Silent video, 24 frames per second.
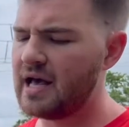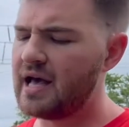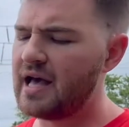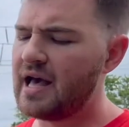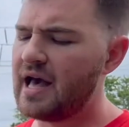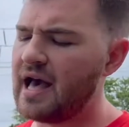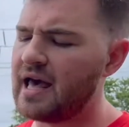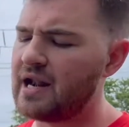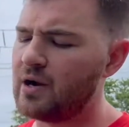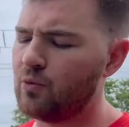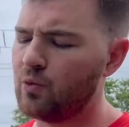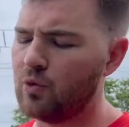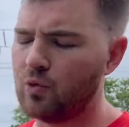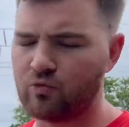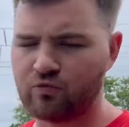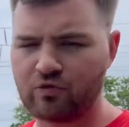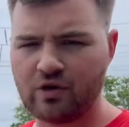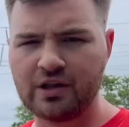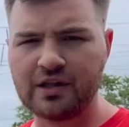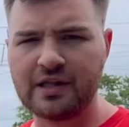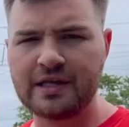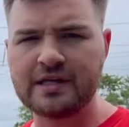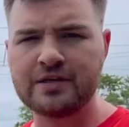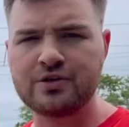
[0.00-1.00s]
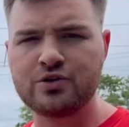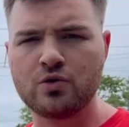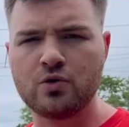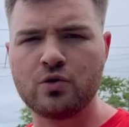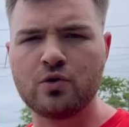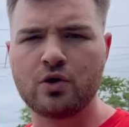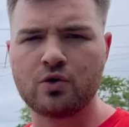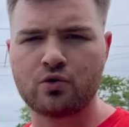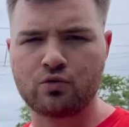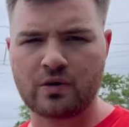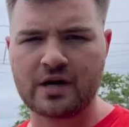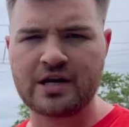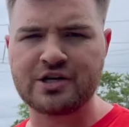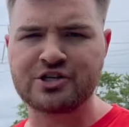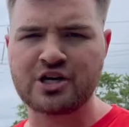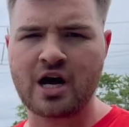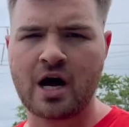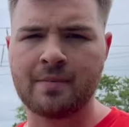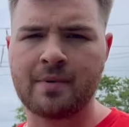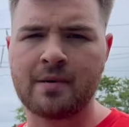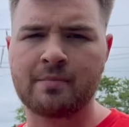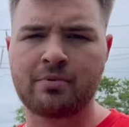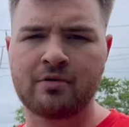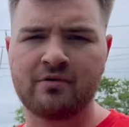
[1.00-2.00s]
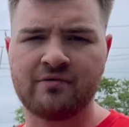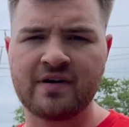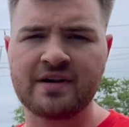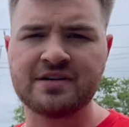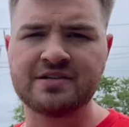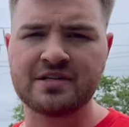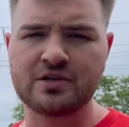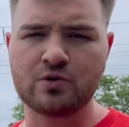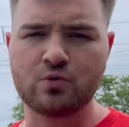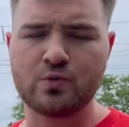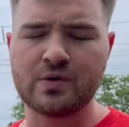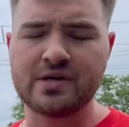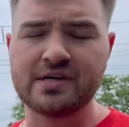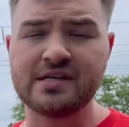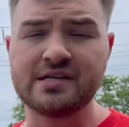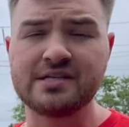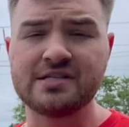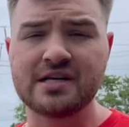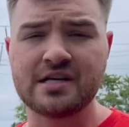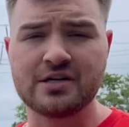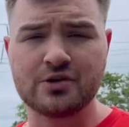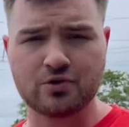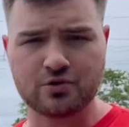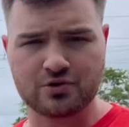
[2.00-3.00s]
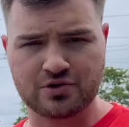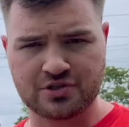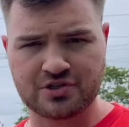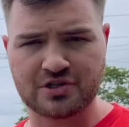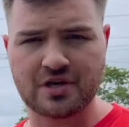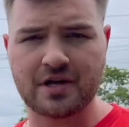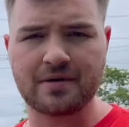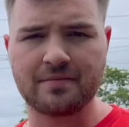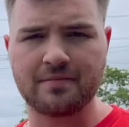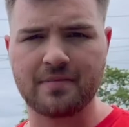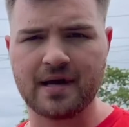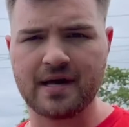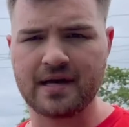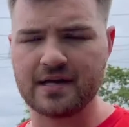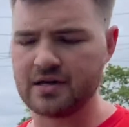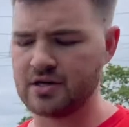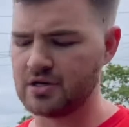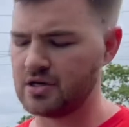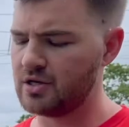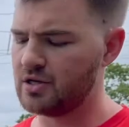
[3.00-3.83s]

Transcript: and it will really do a great job at preventing weeds in your sunbed.